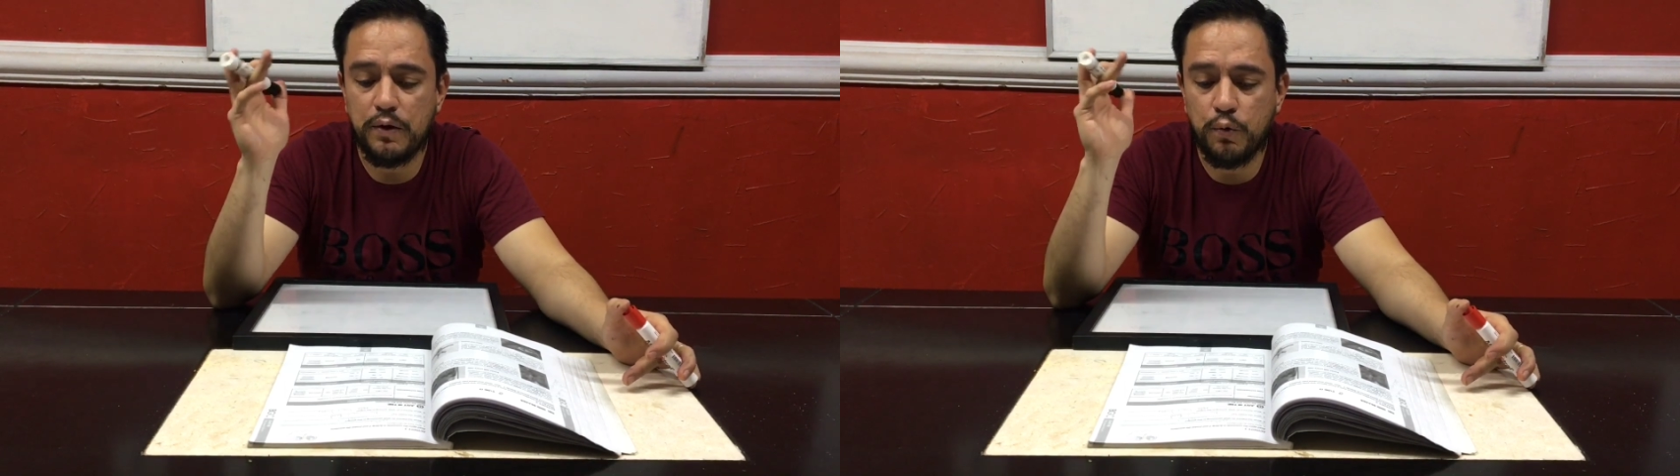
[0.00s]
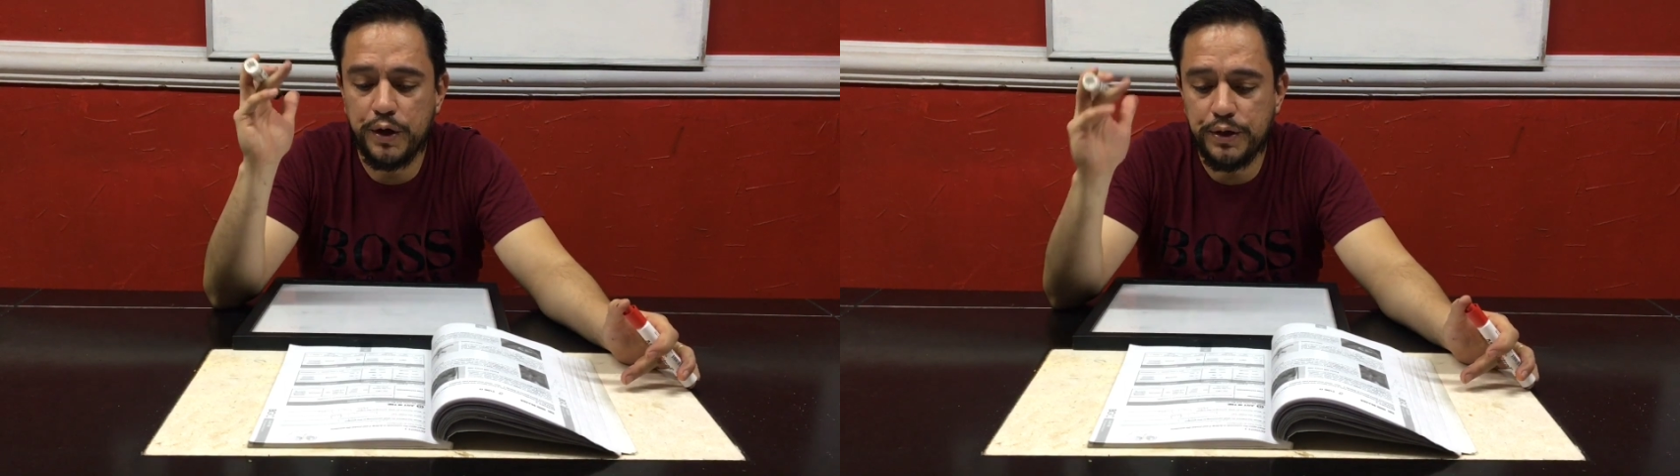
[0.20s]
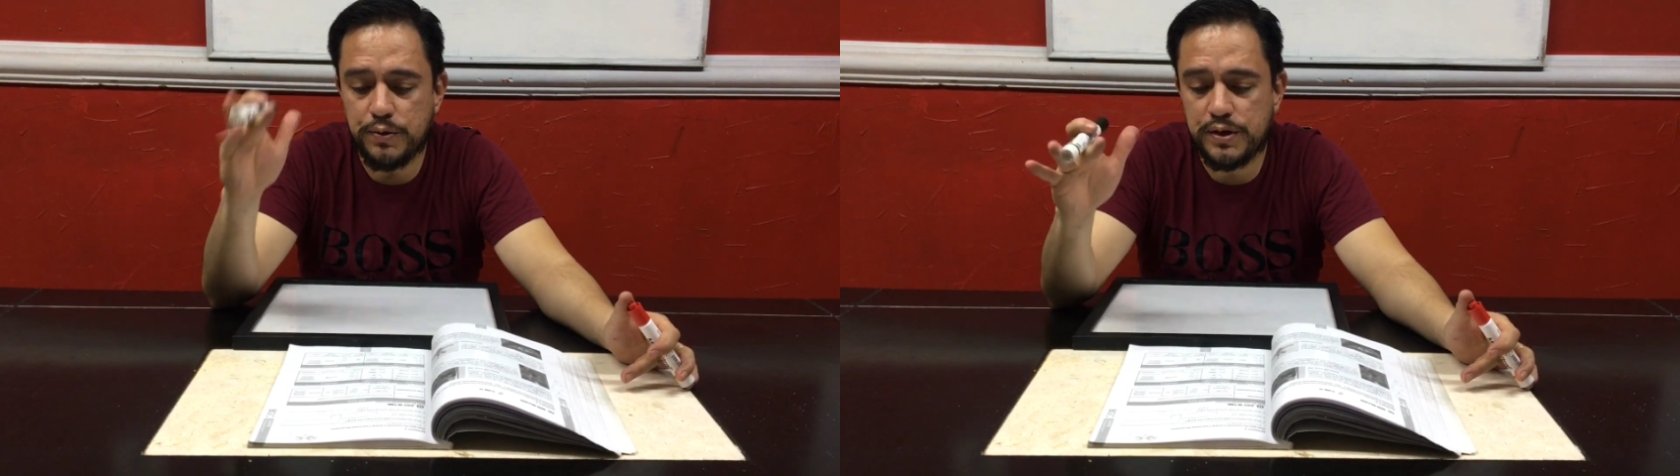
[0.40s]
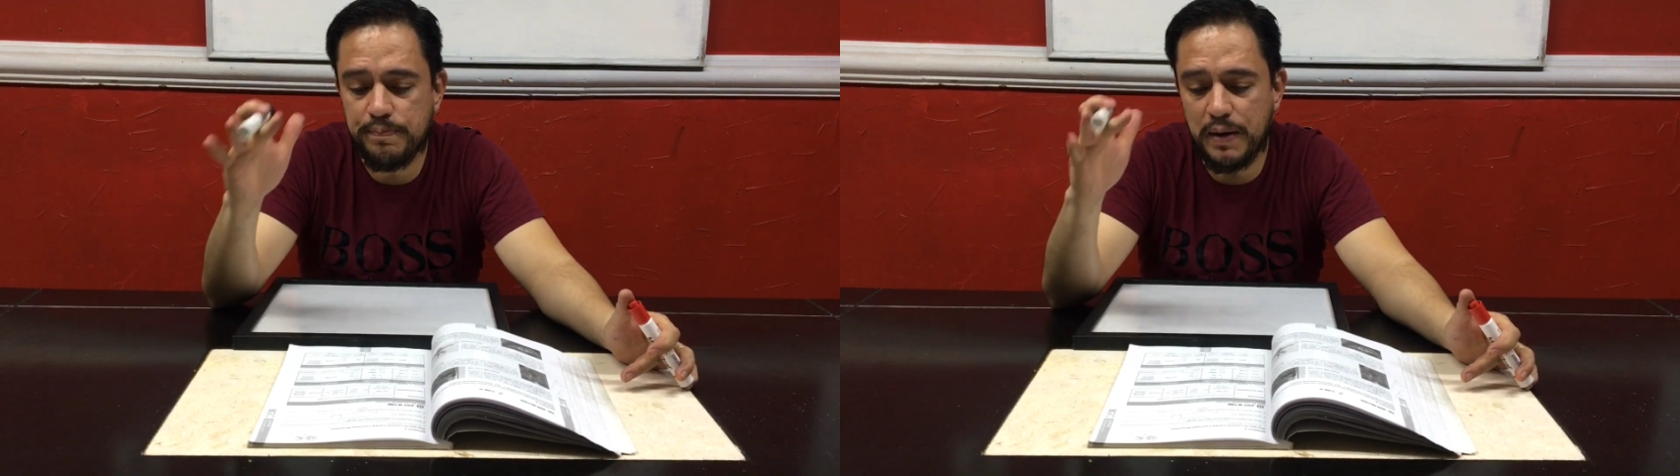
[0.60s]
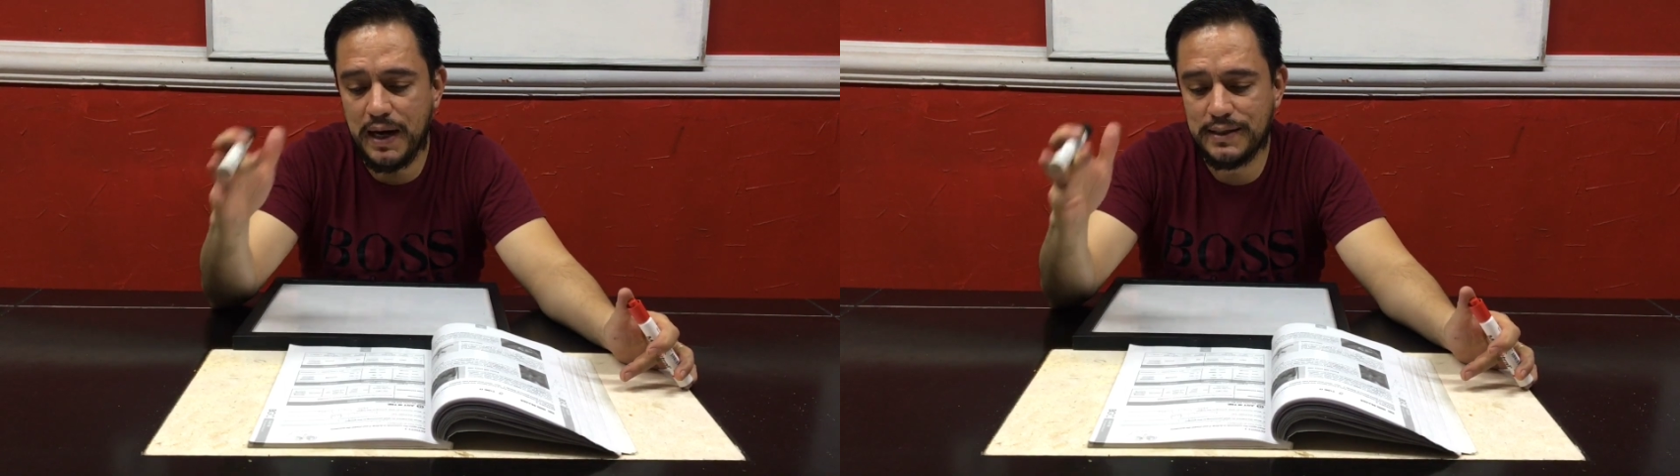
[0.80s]
We use the
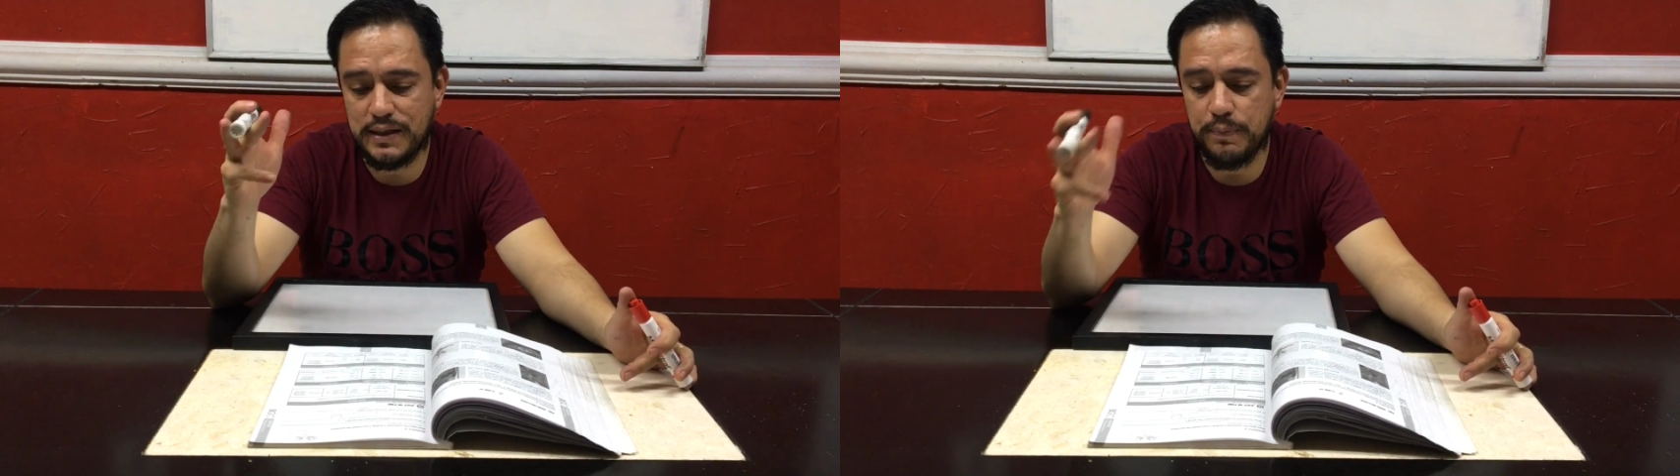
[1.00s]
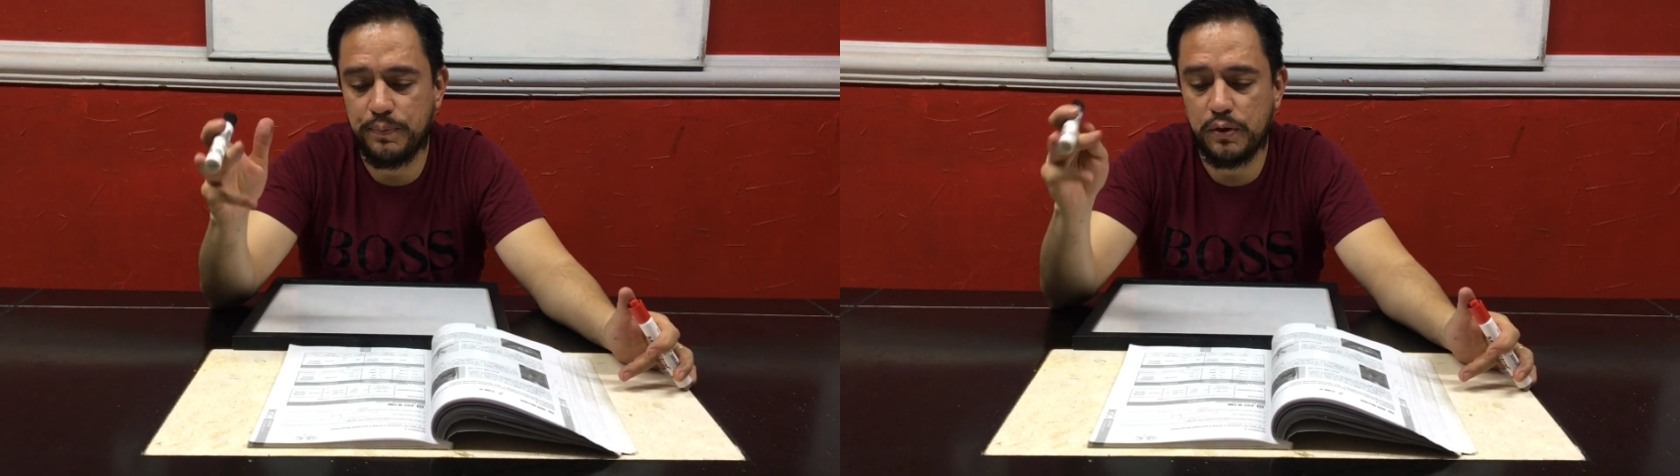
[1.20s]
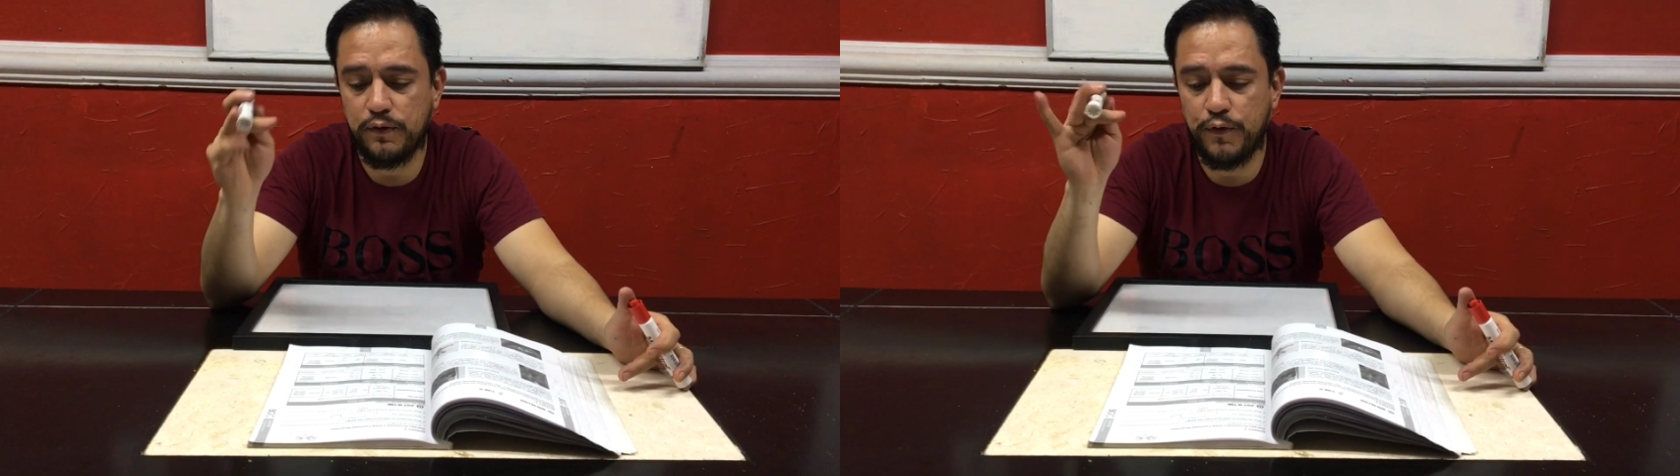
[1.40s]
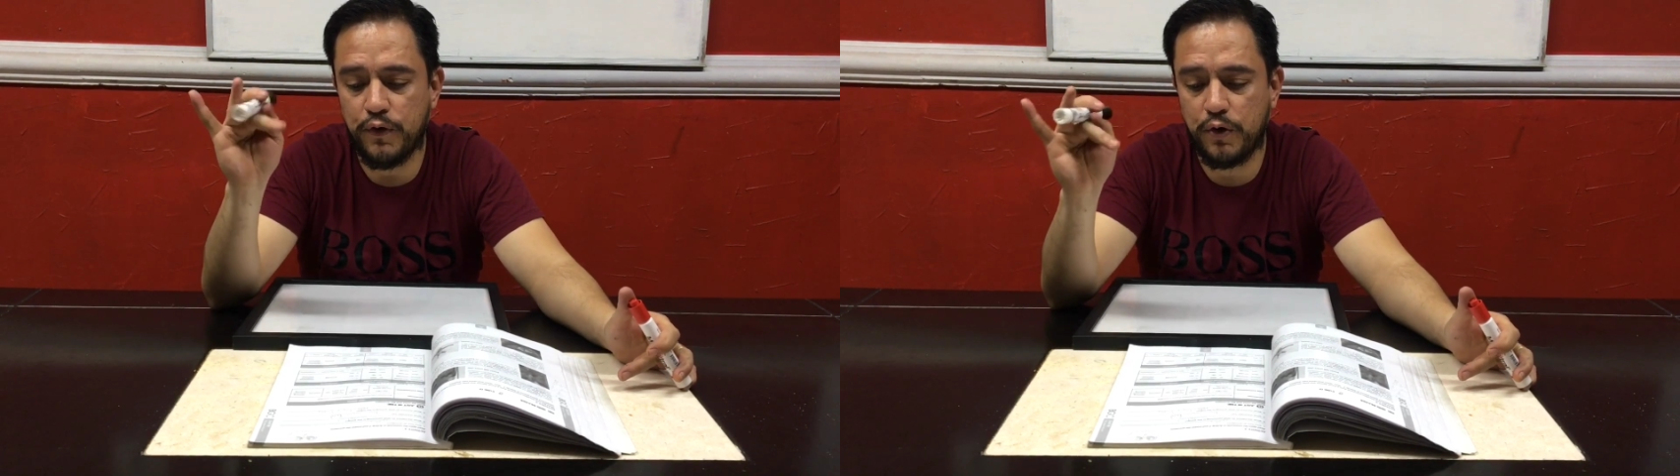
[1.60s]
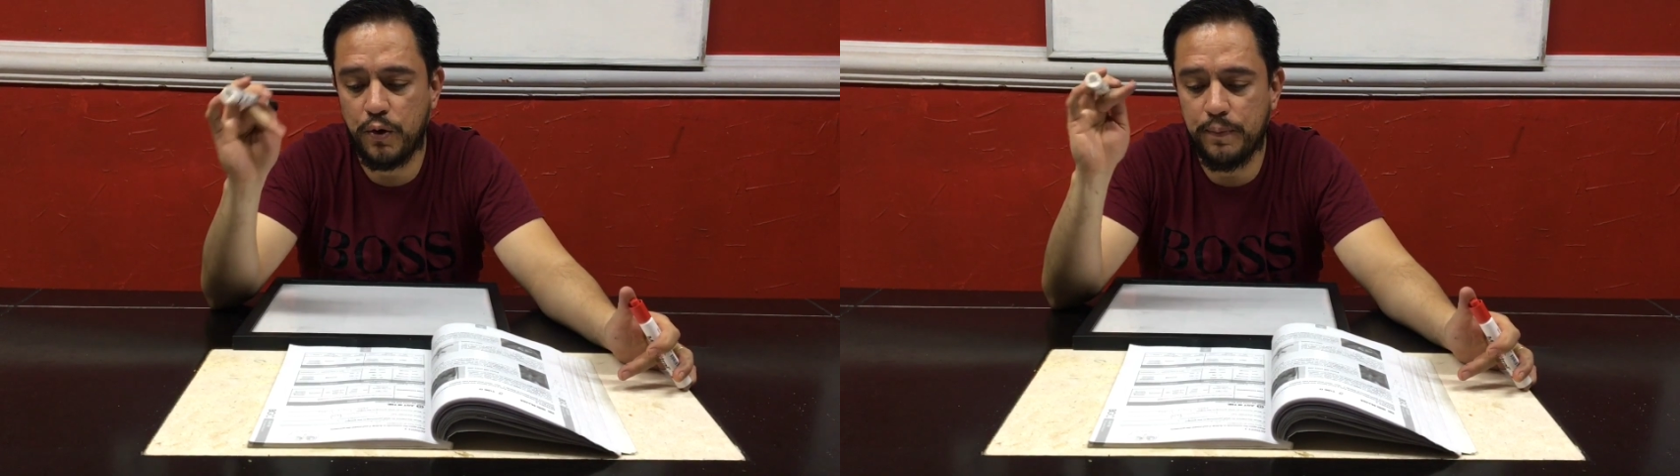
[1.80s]
past simple
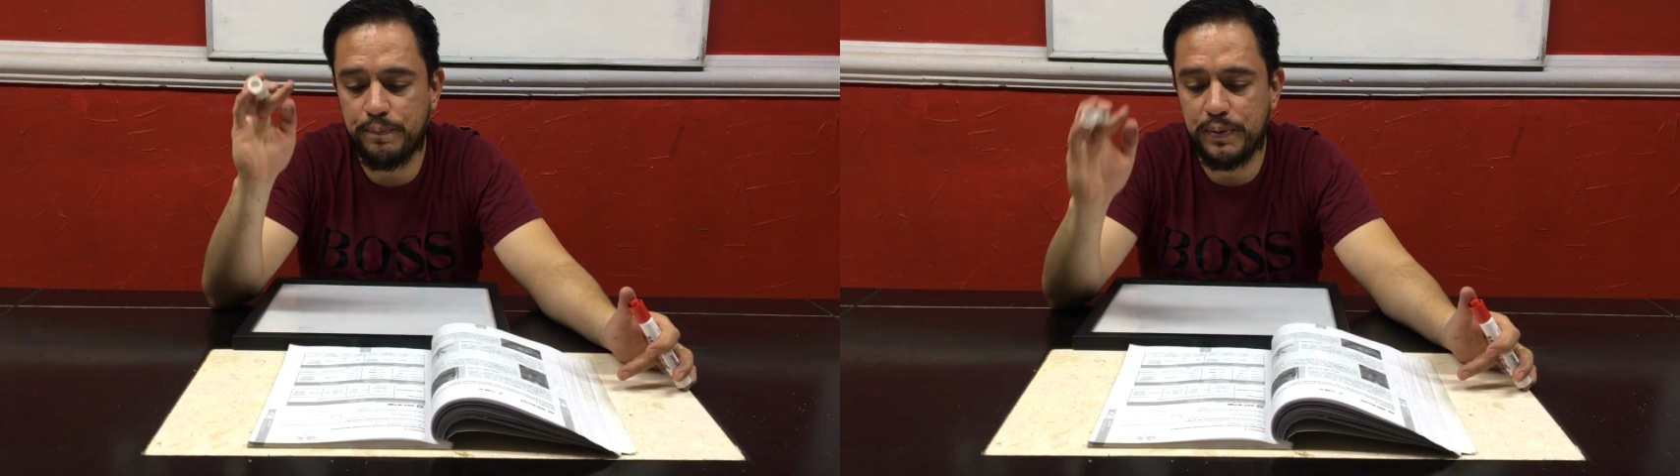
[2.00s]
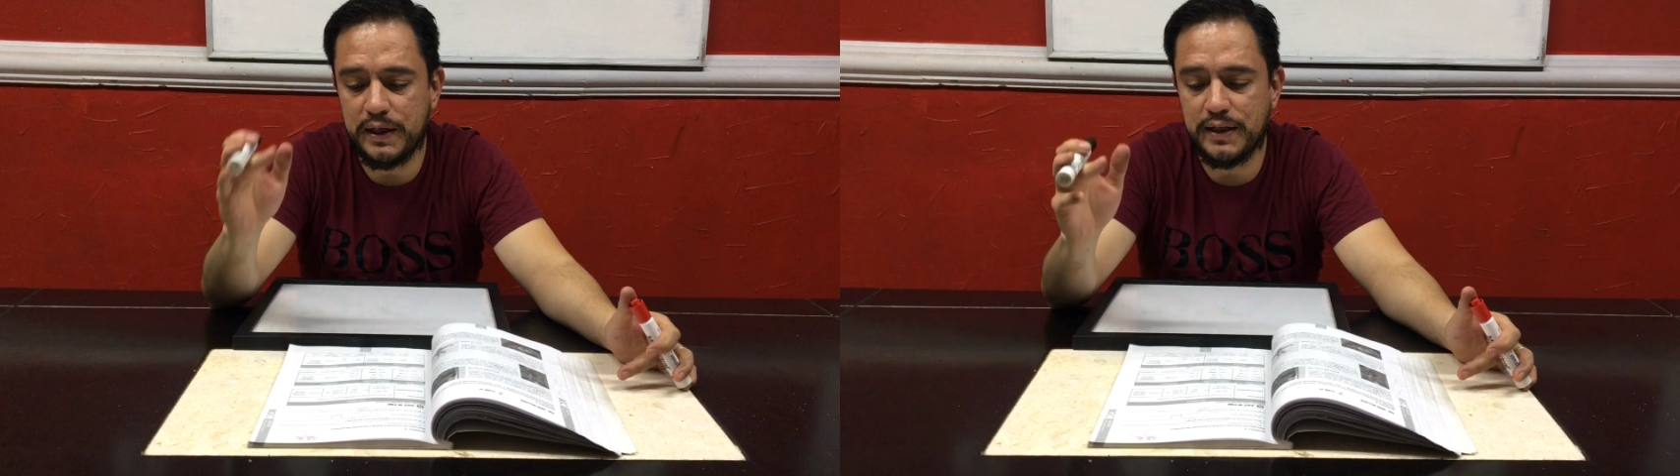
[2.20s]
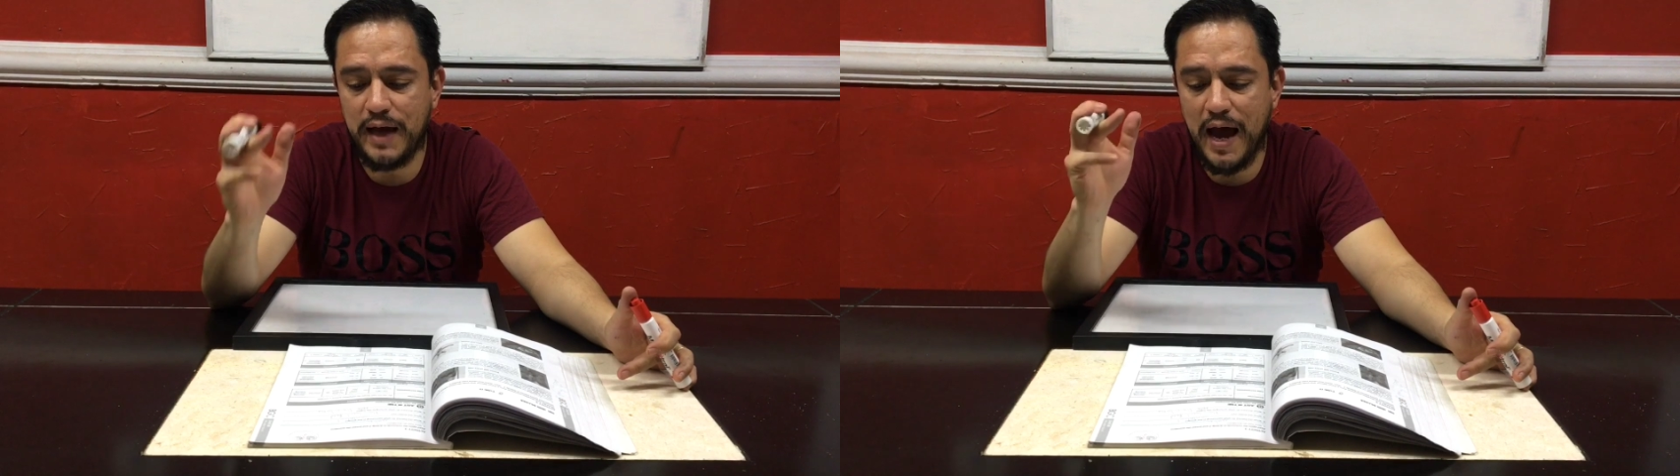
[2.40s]
for complete